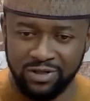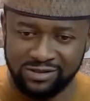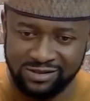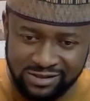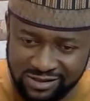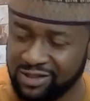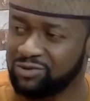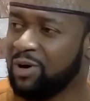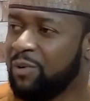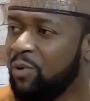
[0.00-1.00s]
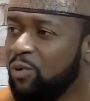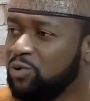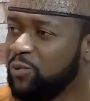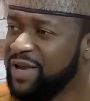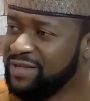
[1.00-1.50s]
to stick to our
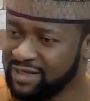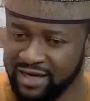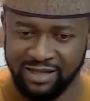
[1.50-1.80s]
old ways.